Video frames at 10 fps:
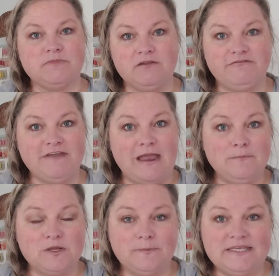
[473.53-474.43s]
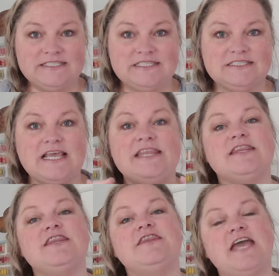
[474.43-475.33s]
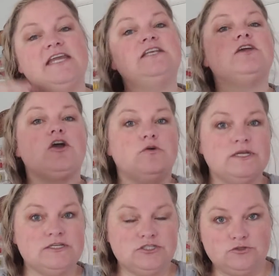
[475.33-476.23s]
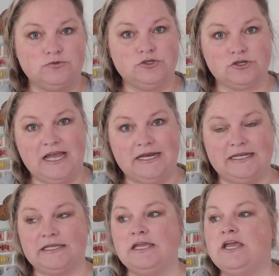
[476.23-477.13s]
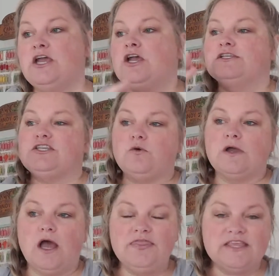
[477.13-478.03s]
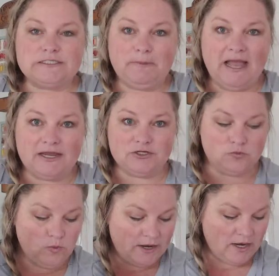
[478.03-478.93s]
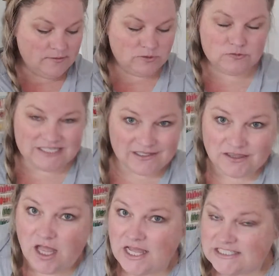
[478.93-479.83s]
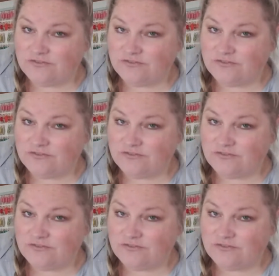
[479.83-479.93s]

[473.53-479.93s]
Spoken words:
fabric pieces, and then go and do your cutting. So on this pattern where I'm using lots of